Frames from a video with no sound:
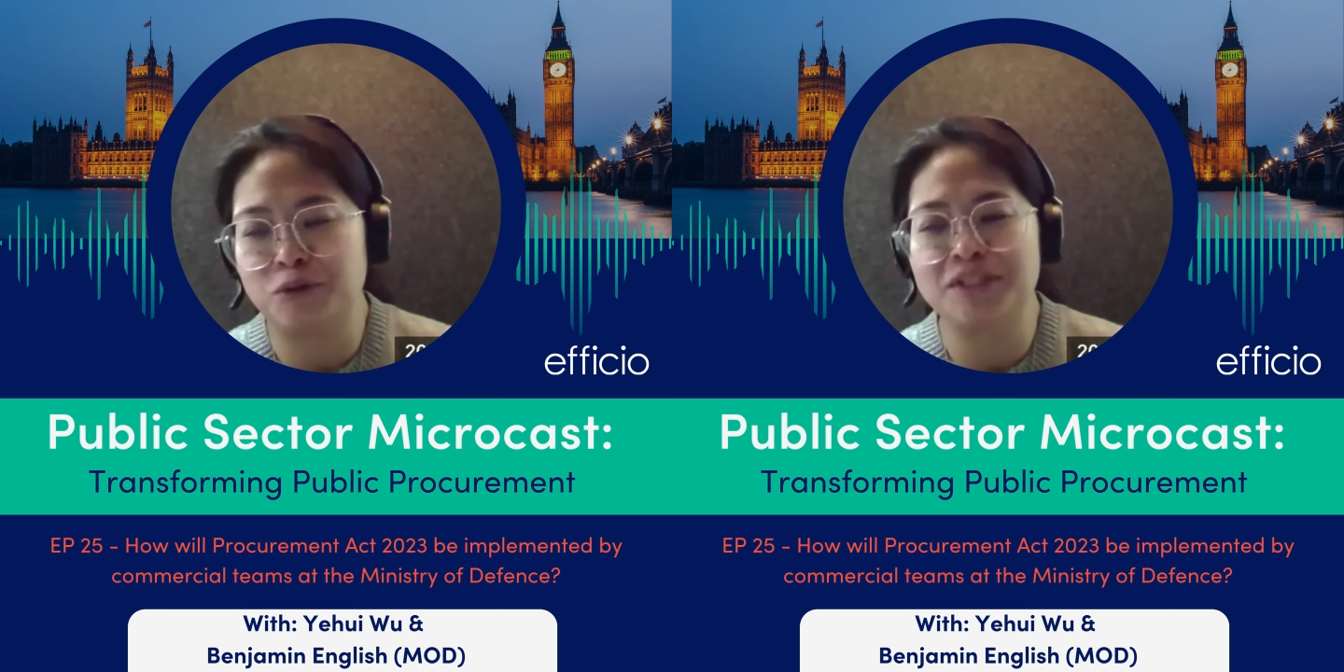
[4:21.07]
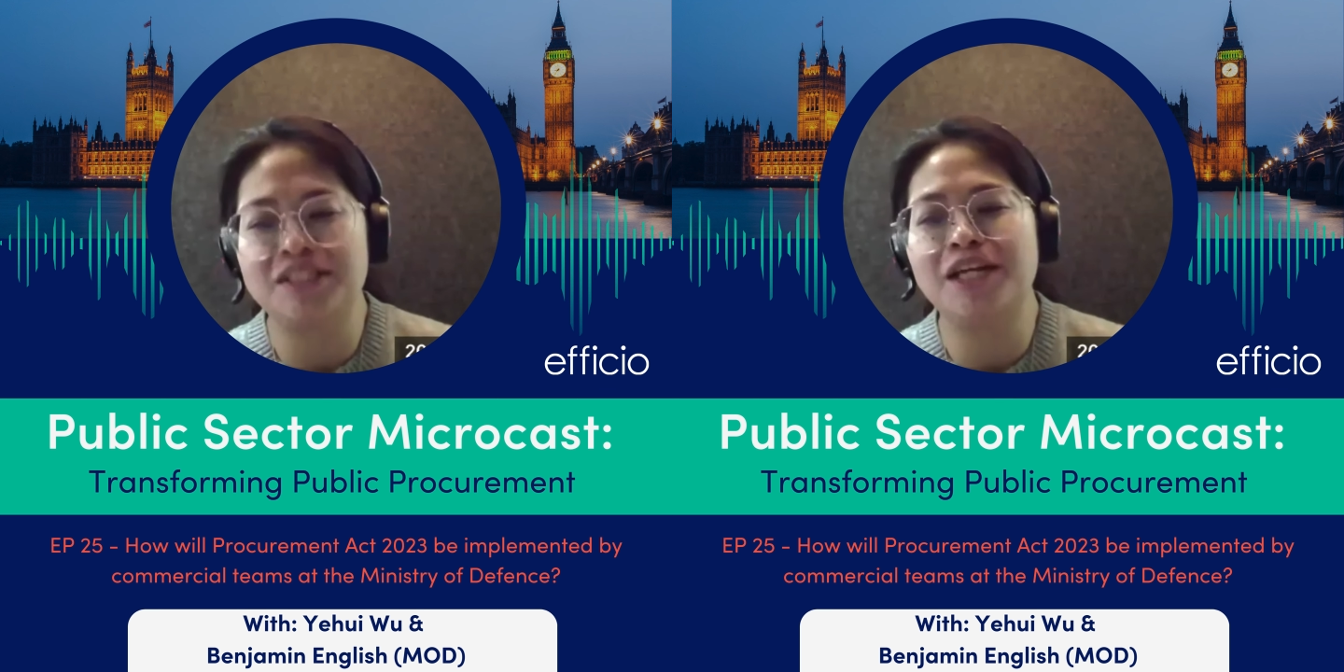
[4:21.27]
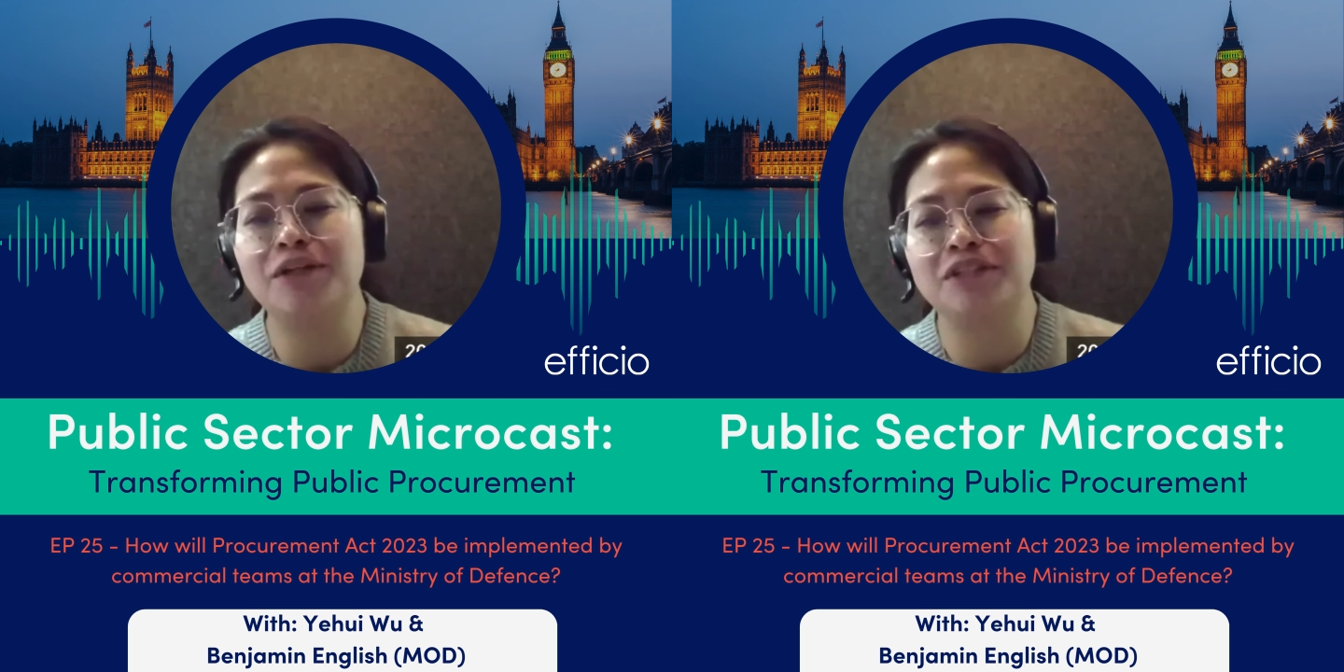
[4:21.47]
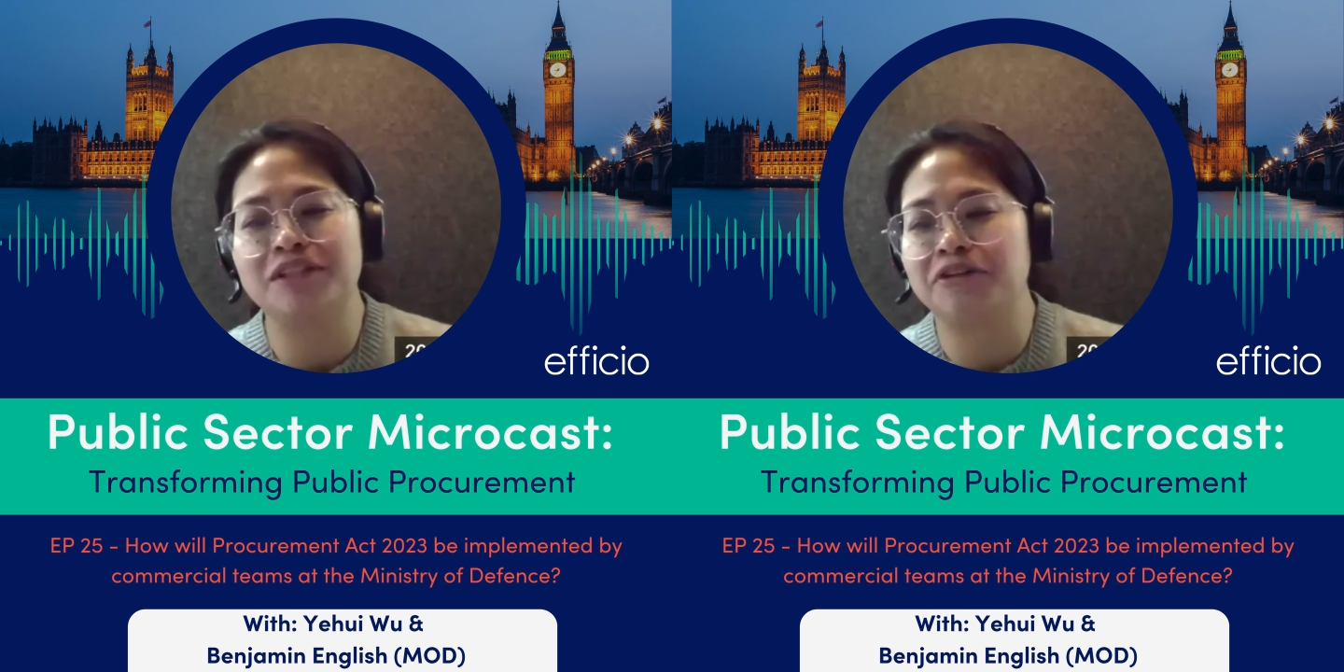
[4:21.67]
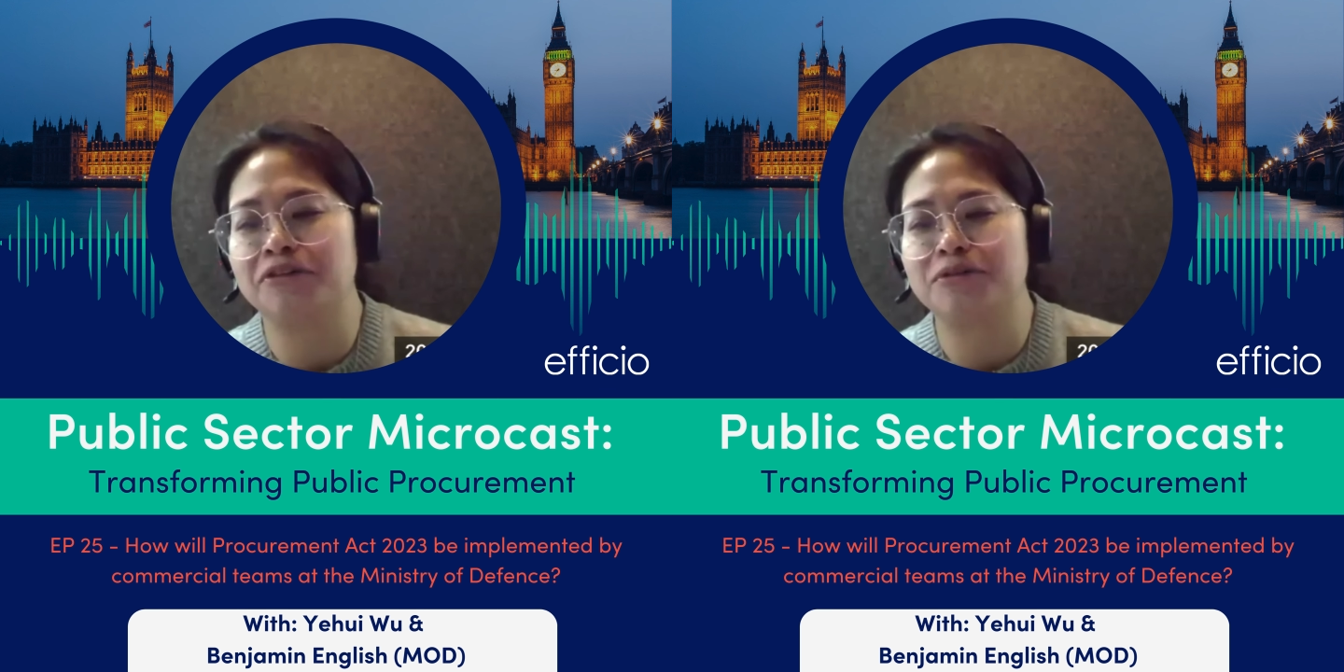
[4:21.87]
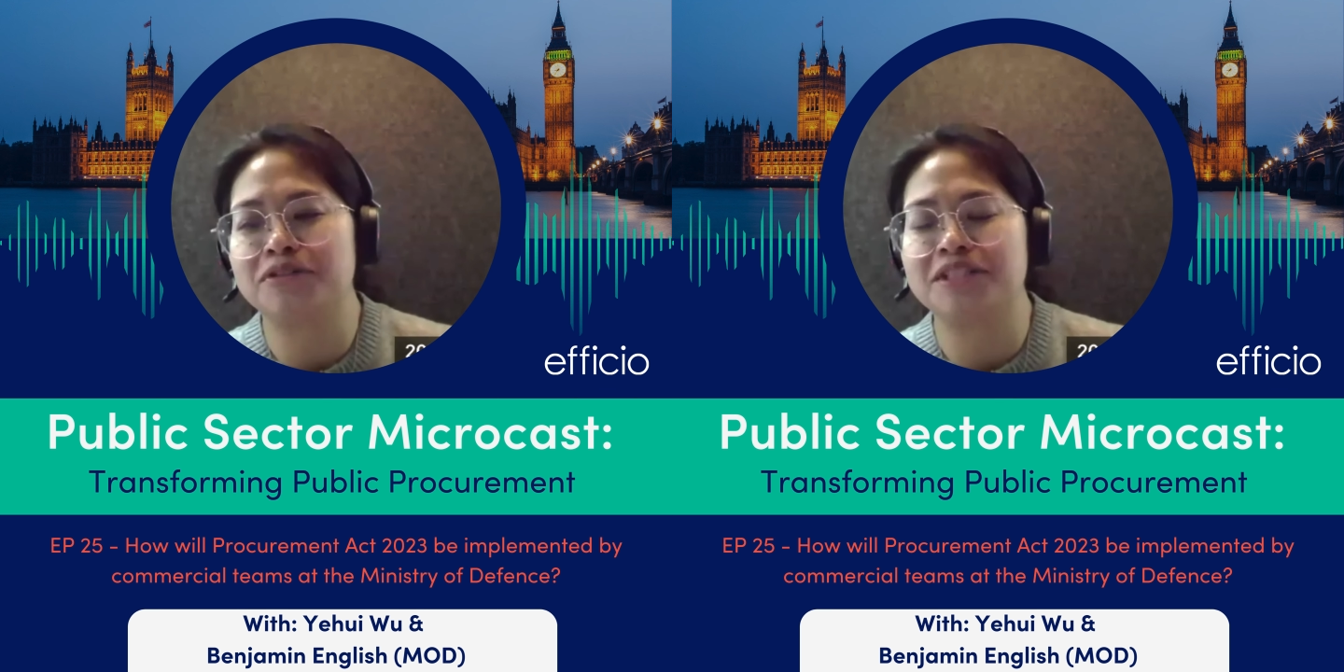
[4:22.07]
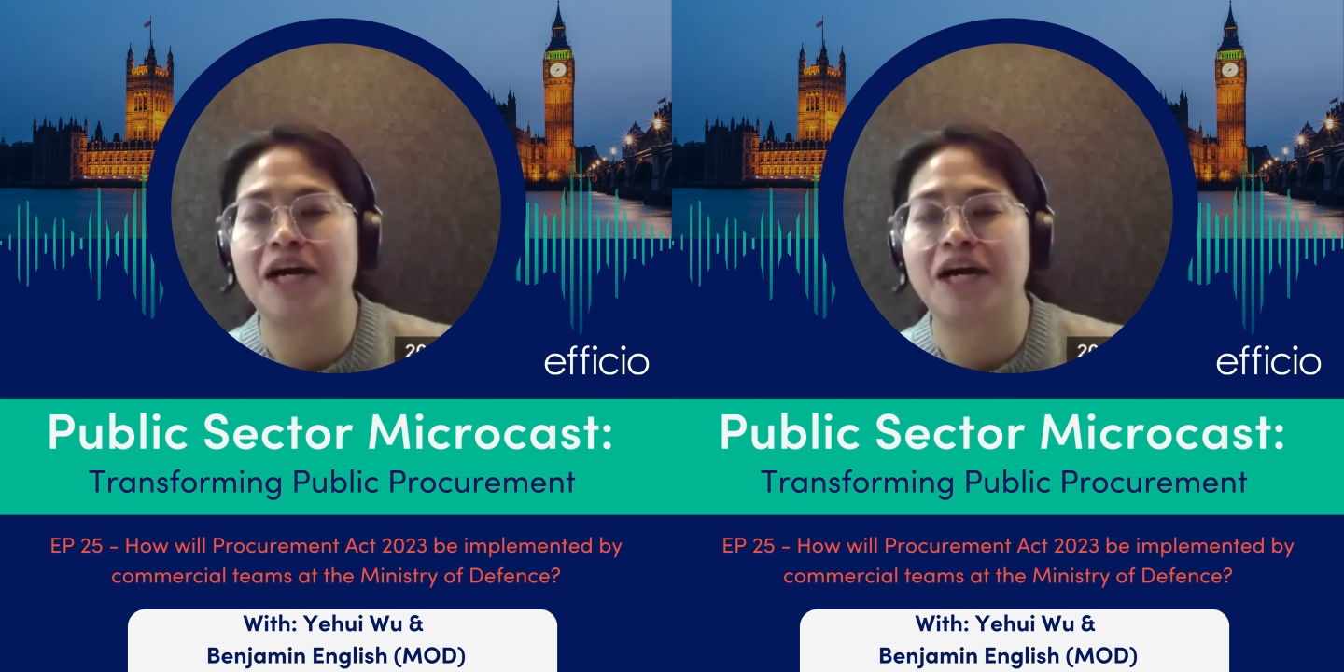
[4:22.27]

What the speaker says: towards the end of the year to see